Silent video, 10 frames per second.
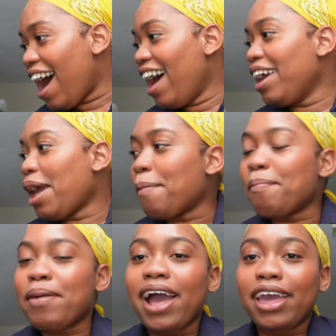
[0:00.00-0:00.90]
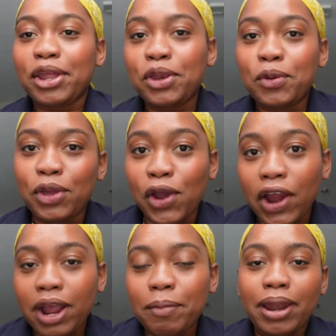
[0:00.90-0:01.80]
I am back in New
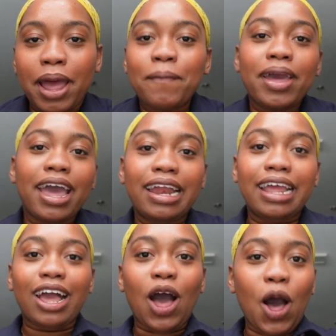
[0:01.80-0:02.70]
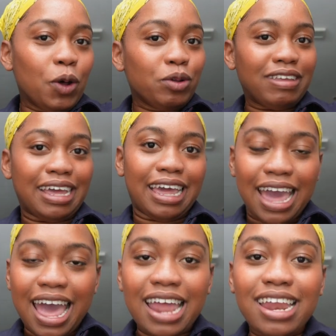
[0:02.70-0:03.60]
York, but I'm heading out
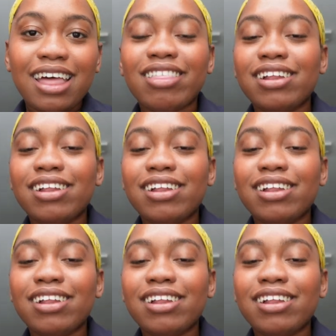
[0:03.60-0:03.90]
again.